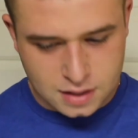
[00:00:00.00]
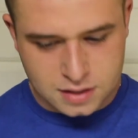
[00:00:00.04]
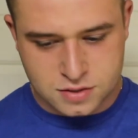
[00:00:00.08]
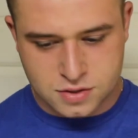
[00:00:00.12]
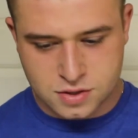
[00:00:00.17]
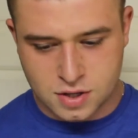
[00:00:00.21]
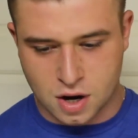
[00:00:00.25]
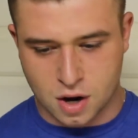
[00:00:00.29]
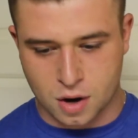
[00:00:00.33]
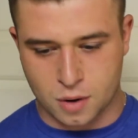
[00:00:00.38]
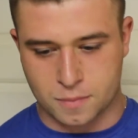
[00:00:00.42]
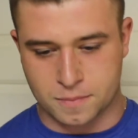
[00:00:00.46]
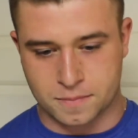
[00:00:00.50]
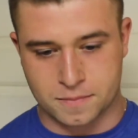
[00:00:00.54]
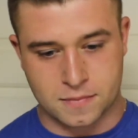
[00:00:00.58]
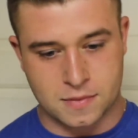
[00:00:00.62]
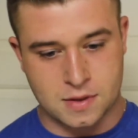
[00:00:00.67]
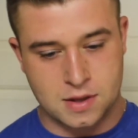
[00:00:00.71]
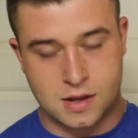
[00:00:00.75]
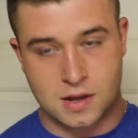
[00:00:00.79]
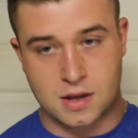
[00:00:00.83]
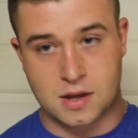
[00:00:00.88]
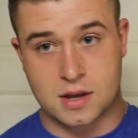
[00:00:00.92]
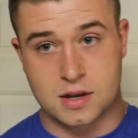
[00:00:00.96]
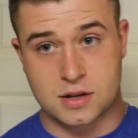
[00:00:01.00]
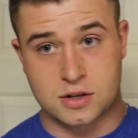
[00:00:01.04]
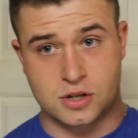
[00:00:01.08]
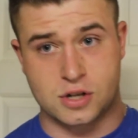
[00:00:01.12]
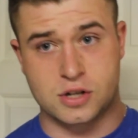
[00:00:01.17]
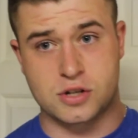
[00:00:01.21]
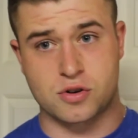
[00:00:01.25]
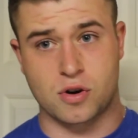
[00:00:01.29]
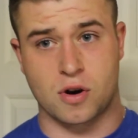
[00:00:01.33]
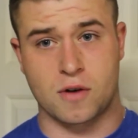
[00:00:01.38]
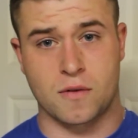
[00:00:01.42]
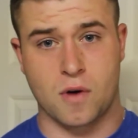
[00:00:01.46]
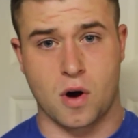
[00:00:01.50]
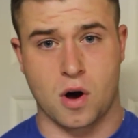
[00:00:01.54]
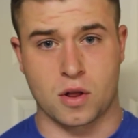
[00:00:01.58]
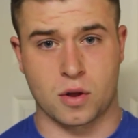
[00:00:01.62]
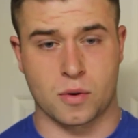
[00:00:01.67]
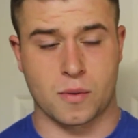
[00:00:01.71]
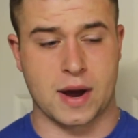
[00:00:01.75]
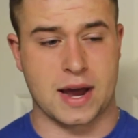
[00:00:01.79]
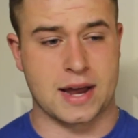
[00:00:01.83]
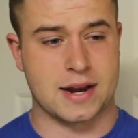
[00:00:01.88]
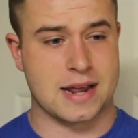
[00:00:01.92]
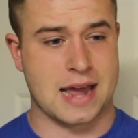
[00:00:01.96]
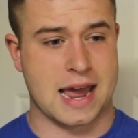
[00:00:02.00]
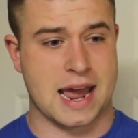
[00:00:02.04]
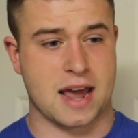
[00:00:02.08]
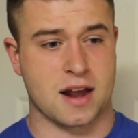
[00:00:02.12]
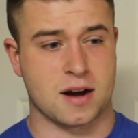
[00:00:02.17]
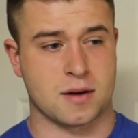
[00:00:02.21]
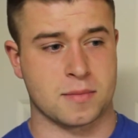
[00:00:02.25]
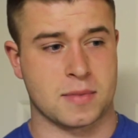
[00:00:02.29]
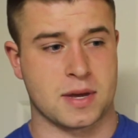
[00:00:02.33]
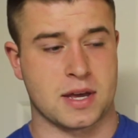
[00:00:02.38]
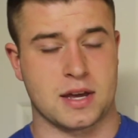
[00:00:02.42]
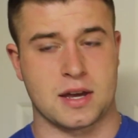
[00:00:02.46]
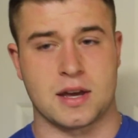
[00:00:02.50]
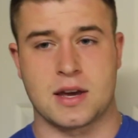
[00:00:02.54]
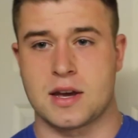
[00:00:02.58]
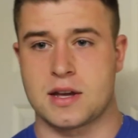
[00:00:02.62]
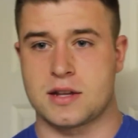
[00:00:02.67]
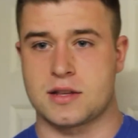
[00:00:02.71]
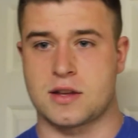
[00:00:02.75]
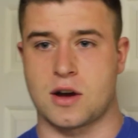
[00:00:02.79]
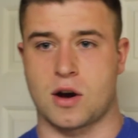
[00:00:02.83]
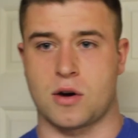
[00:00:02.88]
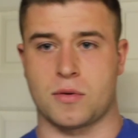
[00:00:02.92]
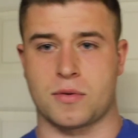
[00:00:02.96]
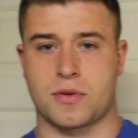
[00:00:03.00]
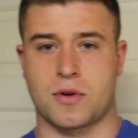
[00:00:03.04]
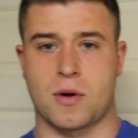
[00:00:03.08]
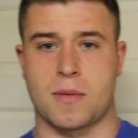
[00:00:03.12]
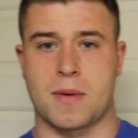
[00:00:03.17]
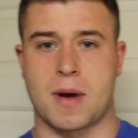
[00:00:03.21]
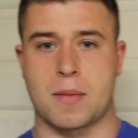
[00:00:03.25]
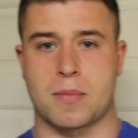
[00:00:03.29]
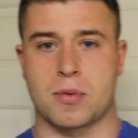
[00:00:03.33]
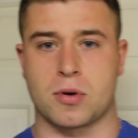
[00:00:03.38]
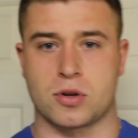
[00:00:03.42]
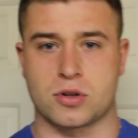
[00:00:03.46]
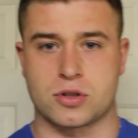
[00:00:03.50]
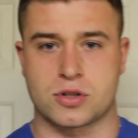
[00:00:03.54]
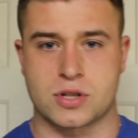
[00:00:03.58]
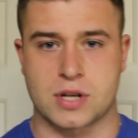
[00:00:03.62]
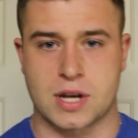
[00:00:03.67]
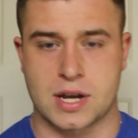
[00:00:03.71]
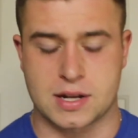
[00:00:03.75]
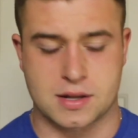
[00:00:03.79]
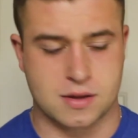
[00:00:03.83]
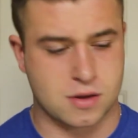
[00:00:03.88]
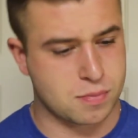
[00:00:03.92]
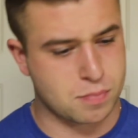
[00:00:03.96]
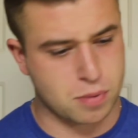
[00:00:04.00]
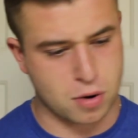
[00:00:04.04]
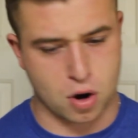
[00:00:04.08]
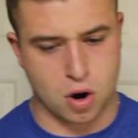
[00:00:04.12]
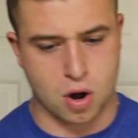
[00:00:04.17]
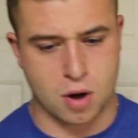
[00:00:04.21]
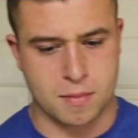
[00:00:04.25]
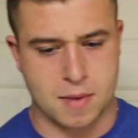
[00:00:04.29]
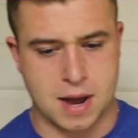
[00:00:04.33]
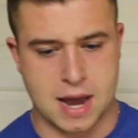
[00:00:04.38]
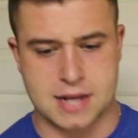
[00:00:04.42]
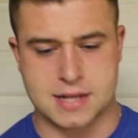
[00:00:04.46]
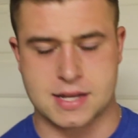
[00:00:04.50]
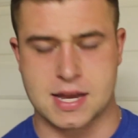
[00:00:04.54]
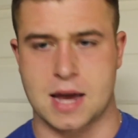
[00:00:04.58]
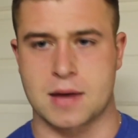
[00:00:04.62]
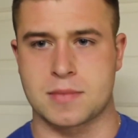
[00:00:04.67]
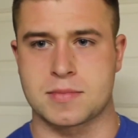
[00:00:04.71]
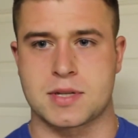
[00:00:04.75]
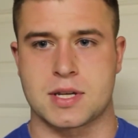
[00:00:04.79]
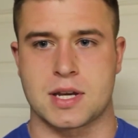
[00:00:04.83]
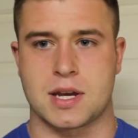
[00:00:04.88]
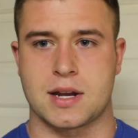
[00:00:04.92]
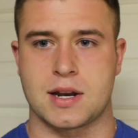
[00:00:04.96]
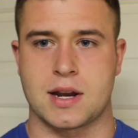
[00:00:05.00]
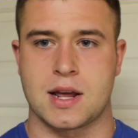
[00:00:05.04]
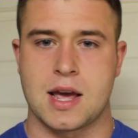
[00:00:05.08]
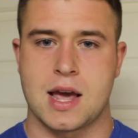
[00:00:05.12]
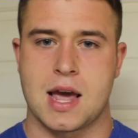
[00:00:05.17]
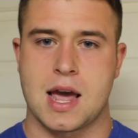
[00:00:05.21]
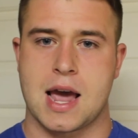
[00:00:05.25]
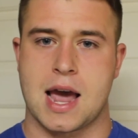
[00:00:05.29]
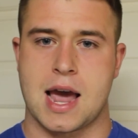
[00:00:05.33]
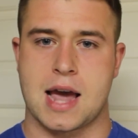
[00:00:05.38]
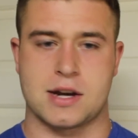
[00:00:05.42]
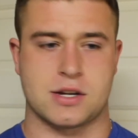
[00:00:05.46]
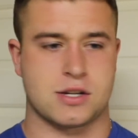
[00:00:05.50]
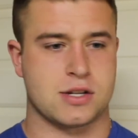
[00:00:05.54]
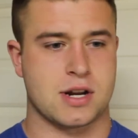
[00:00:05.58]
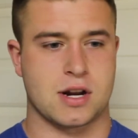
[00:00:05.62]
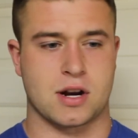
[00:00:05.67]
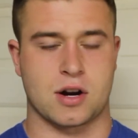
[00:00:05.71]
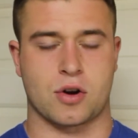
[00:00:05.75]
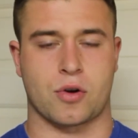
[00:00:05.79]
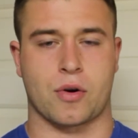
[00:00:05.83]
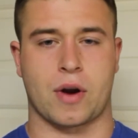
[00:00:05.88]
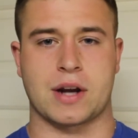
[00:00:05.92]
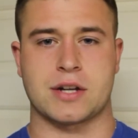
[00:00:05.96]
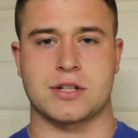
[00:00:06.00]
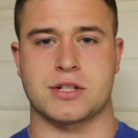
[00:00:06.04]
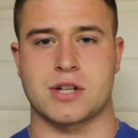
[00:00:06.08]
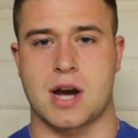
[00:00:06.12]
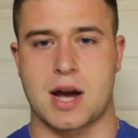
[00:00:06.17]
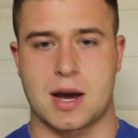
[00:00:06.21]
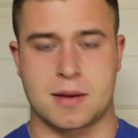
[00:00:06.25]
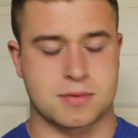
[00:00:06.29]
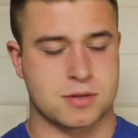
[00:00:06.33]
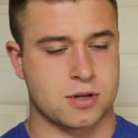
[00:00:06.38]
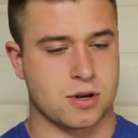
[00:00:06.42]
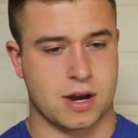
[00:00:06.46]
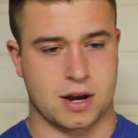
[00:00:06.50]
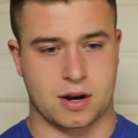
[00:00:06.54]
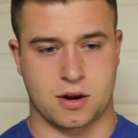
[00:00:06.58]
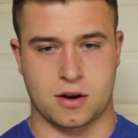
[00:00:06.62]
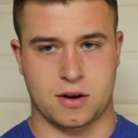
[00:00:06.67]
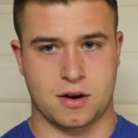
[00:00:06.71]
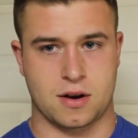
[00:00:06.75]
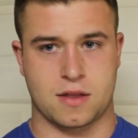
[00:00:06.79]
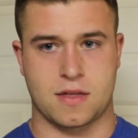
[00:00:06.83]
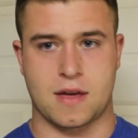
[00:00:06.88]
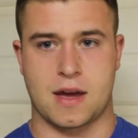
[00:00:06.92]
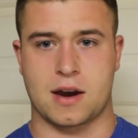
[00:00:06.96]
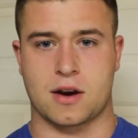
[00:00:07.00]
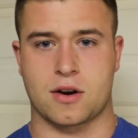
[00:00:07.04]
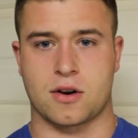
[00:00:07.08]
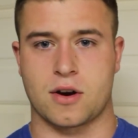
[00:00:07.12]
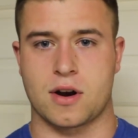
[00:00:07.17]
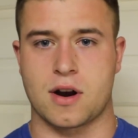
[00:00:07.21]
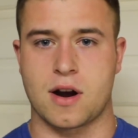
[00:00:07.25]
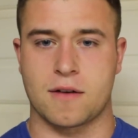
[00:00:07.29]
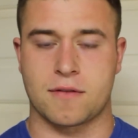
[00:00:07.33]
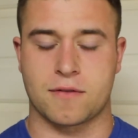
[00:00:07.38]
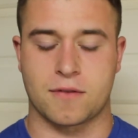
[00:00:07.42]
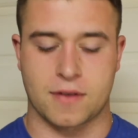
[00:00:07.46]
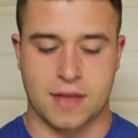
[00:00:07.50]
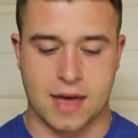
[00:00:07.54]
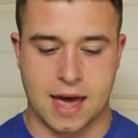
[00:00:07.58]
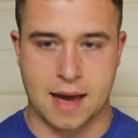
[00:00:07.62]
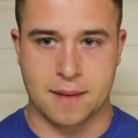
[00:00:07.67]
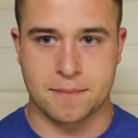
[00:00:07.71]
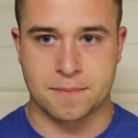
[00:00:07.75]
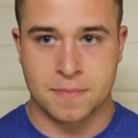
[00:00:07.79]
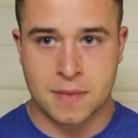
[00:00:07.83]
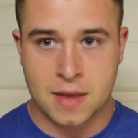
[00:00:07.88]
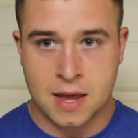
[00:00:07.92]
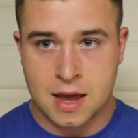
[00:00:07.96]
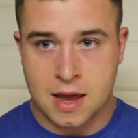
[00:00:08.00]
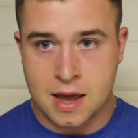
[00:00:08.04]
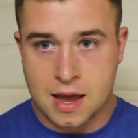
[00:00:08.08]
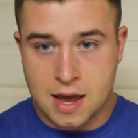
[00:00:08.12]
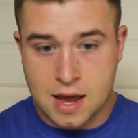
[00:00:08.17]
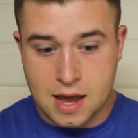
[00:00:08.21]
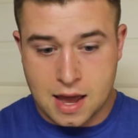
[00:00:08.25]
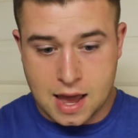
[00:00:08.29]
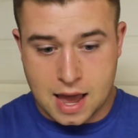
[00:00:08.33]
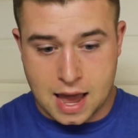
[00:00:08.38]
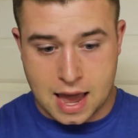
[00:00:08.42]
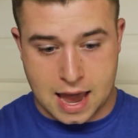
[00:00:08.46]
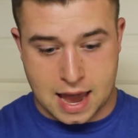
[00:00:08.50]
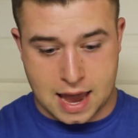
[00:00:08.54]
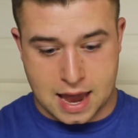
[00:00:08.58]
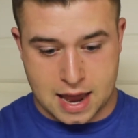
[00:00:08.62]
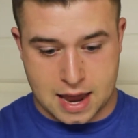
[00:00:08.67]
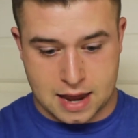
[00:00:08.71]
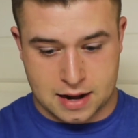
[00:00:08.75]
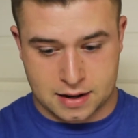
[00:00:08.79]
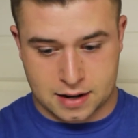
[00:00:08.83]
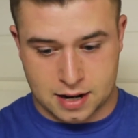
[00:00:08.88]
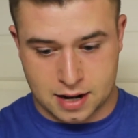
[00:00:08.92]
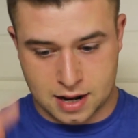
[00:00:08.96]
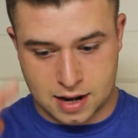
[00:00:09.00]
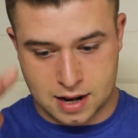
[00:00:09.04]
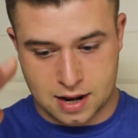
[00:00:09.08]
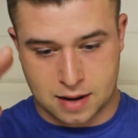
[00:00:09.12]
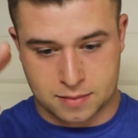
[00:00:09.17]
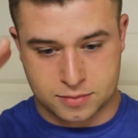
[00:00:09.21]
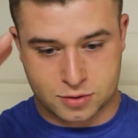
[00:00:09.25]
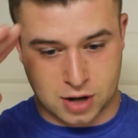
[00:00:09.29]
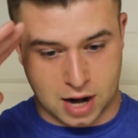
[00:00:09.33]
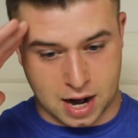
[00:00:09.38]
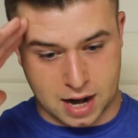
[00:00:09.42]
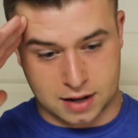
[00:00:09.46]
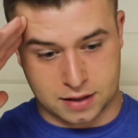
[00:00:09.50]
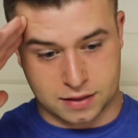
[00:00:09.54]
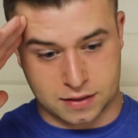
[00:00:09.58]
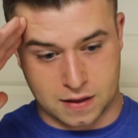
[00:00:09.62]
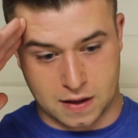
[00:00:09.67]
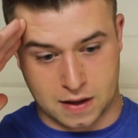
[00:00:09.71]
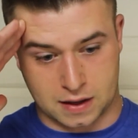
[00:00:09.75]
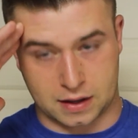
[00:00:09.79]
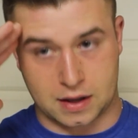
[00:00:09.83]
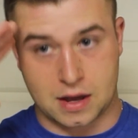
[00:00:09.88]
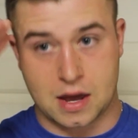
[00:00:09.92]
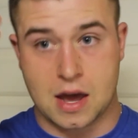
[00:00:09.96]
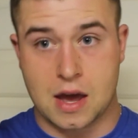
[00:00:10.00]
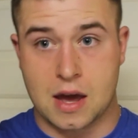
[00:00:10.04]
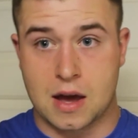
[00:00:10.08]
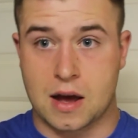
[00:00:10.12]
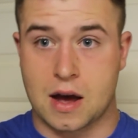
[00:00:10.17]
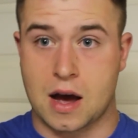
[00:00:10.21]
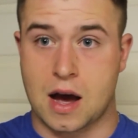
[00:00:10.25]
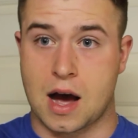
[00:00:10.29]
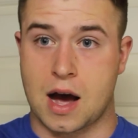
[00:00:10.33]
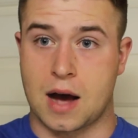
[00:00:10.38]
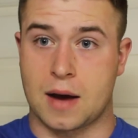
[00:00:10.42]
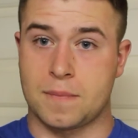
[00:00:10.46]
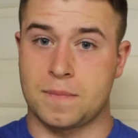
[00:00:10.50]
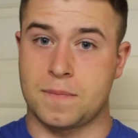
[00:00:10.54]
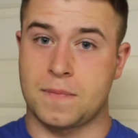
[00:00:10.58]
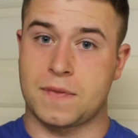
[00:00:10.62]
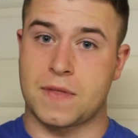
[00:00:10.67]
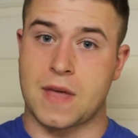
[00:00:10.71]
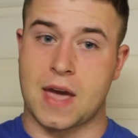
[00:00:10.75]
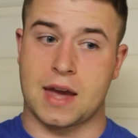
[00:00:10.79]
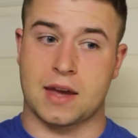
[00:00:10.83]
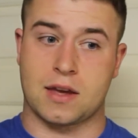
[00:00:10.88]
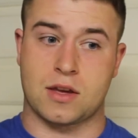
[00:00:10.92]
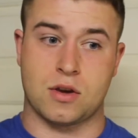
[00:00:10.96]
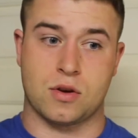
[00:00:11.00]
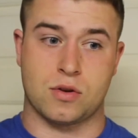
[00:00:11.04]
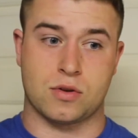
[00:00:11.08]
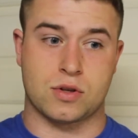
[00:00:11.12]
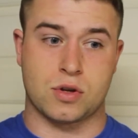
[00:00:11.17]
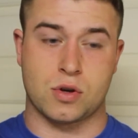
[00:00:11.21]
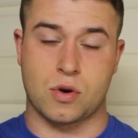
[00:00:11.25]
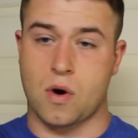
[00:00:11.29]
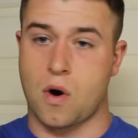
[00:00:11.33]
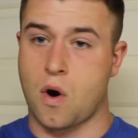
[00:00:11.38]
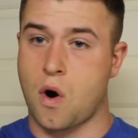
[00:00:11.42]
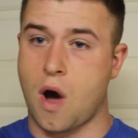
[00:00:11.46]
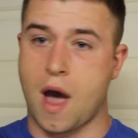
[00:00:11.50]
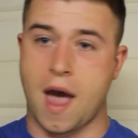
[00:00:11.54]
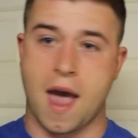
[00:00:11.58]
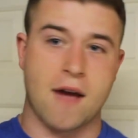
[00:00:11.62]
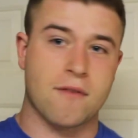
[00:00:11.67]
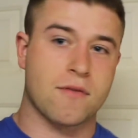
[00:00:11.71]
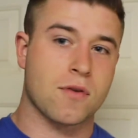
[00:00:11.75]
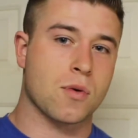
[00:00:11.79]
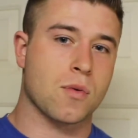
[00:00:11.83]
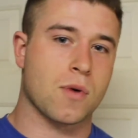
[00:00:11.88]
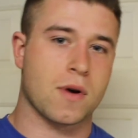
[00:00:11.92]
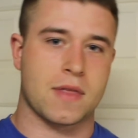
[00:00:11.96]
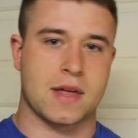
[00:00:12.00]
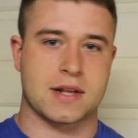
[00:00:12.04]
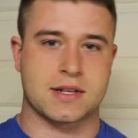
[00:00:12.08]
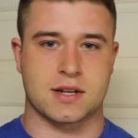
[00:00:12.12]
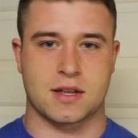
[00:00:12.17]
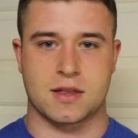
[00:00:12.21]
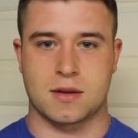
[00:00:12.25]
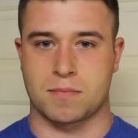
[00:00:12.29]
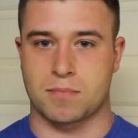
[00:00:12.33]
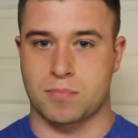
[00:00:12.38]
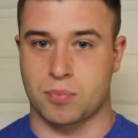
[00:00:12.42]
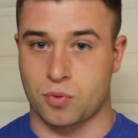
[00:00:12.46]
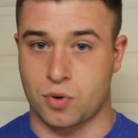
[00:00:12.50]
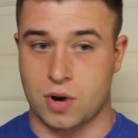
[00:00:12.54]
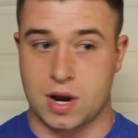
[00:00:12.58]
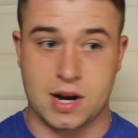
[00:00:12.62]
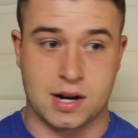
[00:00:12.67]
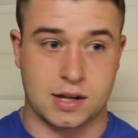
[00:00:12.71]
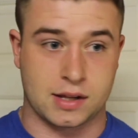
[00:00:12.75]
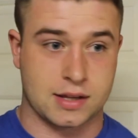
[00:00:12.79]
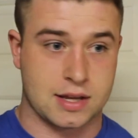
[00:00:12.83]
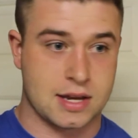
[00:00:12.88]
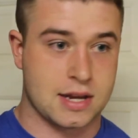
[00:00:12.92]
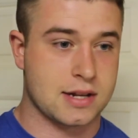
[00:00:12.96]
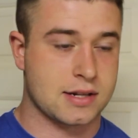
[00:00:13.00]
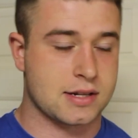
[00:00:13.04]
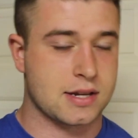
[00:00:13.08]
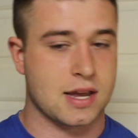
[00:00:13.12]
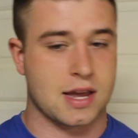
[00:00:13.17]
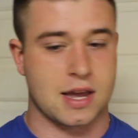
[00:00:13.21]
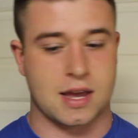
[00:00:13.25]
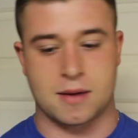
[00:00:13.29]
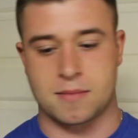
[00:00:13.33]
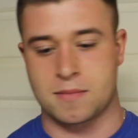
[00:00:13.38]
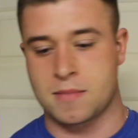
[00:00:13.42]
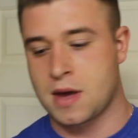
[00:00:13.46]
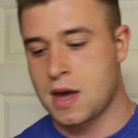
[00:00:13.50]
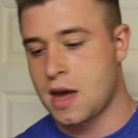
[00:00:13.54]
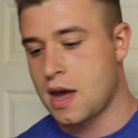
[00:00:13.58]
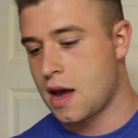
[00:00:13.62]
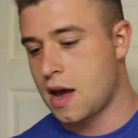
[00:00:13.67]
So she drove all the way to handle me, dealt with all my bullshit, to put all my attempts in, and she did a great job, so I couldn't thank her enough for that. And I'm trying to think, thank you to everyone that's on the Breed Elite team,